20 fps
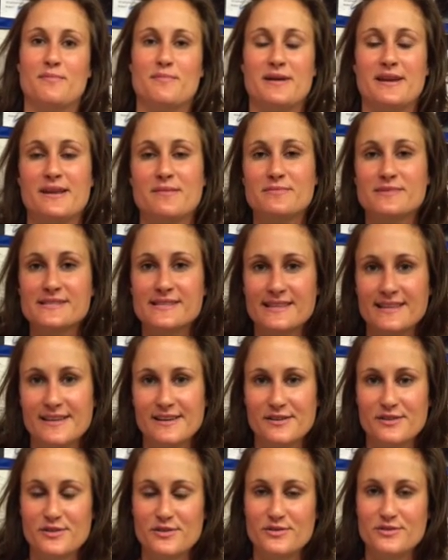My name is
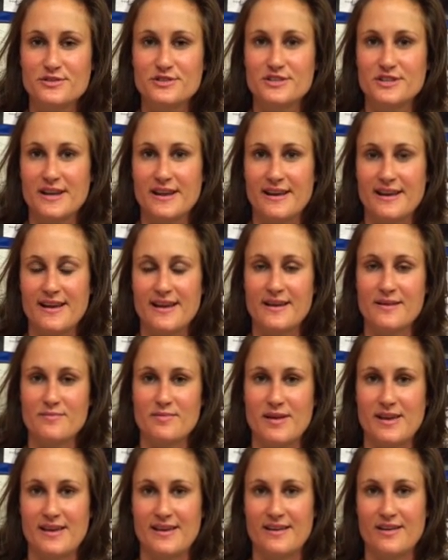Leah Gooch, and I
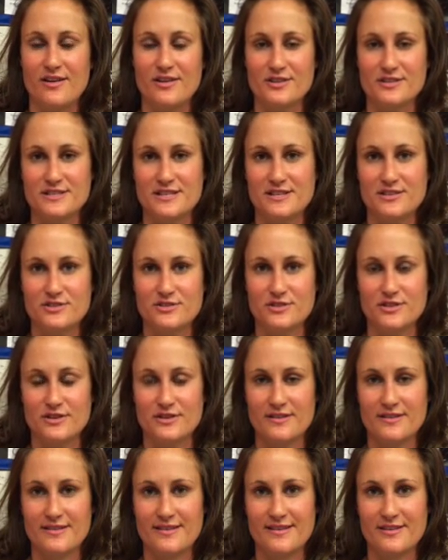am an art
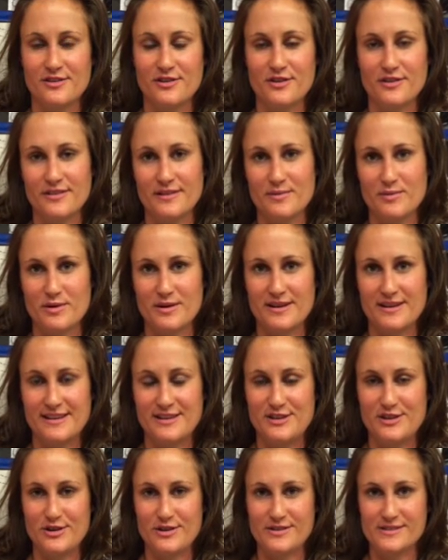teacher currently working
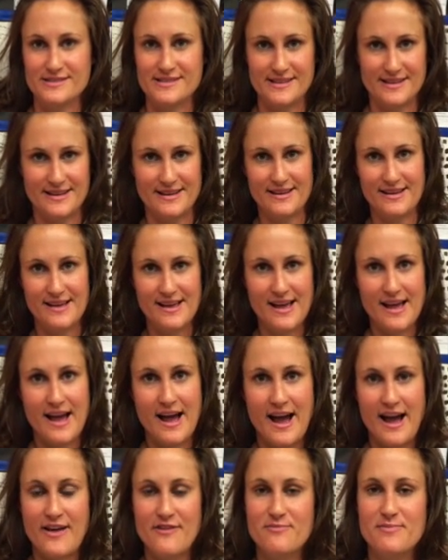in New York City.
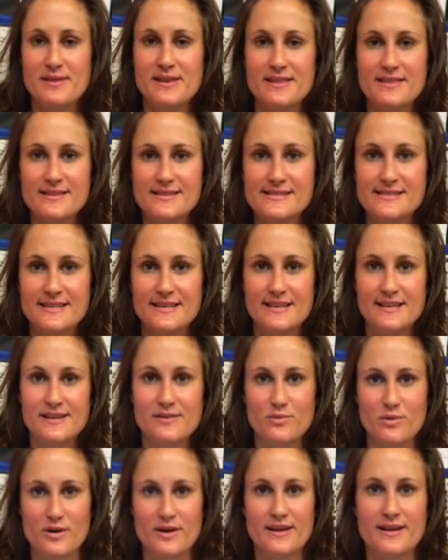I've been in the
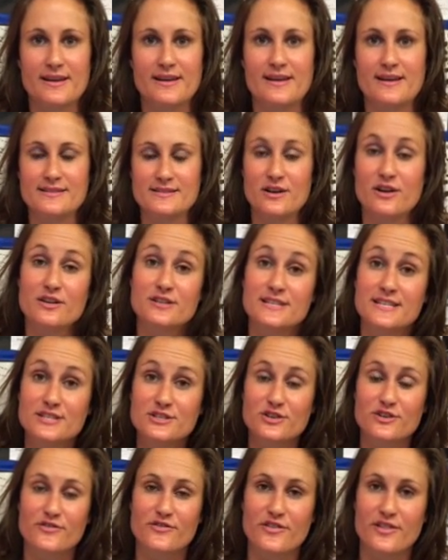city working as an art
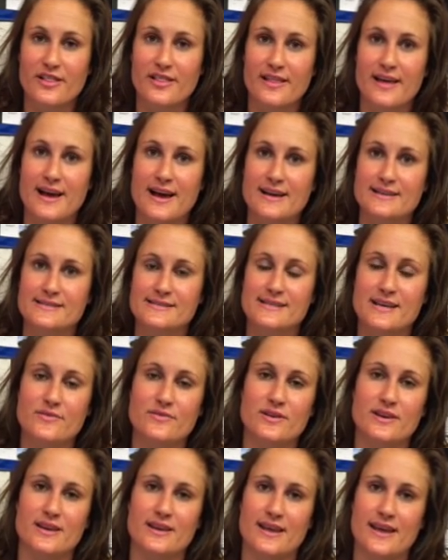teacher for the last
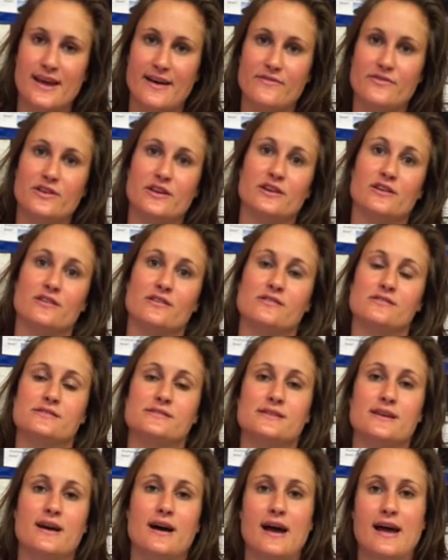7.5
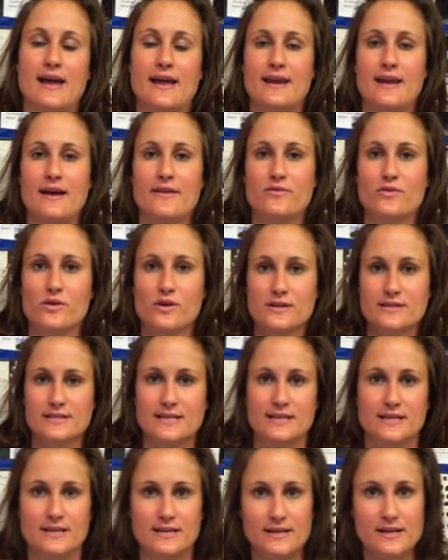years, and I've worked
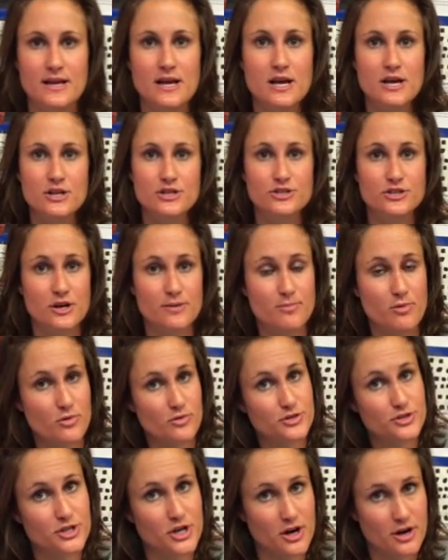in
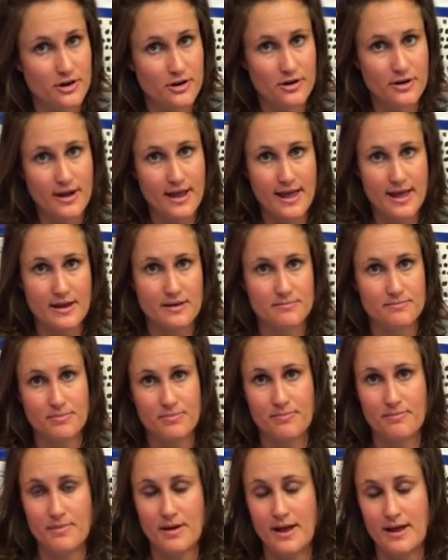both charter
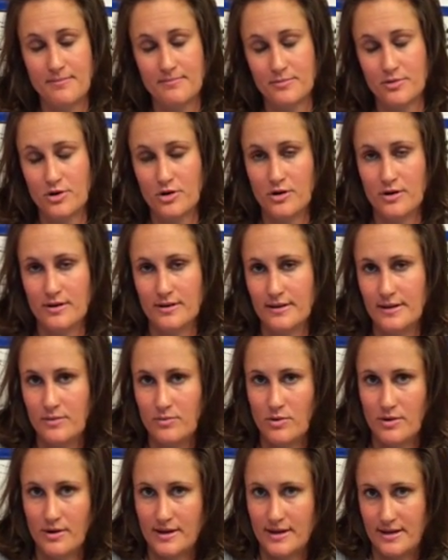and I'm currently
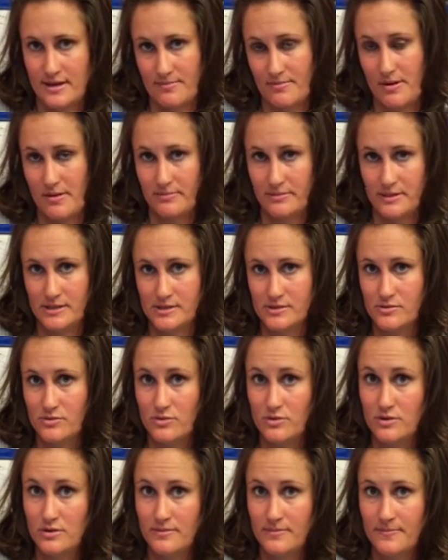working in a public
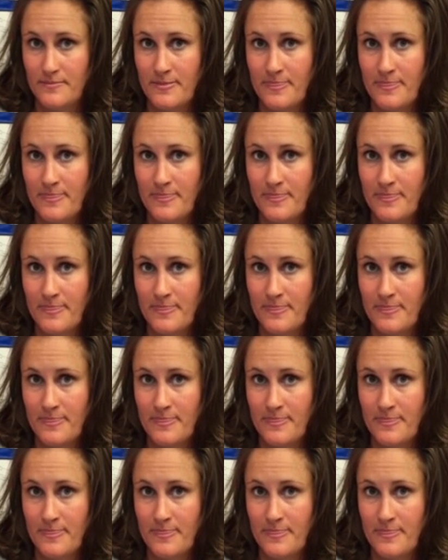school.